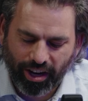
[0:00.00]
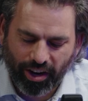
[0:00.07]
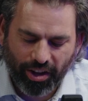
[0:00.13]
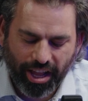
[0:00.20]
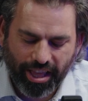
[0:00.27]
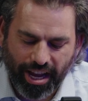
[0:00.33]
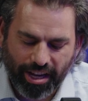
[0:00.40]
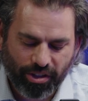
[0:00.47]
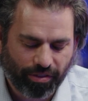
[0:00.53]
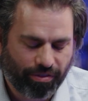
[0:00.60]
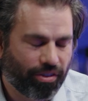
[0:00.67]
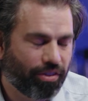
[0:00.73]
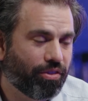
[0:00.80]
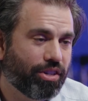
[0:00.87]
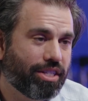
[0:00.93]
That's the
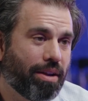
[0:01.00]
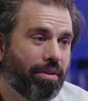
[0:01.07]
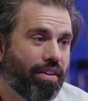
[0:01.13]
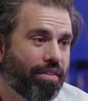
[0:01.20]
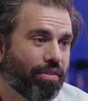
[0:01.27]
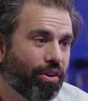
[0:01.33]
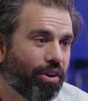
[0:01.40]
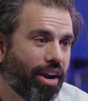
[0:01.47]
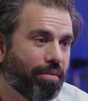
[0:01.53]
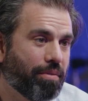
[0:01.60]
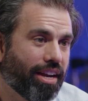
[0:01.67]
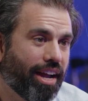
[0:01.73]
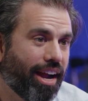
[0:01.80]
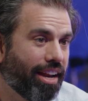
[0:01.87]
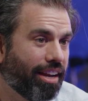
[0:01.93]
first time ever.
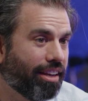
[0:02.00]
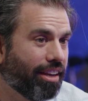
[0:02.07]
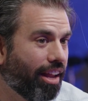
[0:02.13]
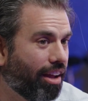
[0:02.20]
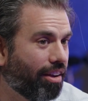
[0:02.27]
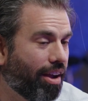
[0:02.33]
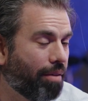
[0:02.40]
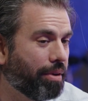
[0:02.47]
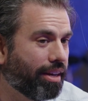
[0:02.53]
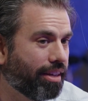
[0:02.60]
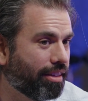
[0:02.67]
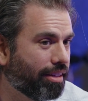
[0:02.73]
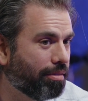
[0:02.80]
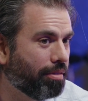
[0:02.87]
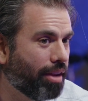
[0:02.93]

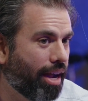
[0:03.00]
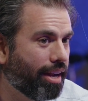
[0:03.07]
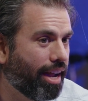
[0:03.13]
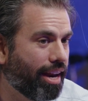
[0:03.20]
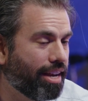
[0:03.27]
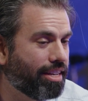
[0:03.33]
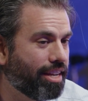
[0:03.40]
I got a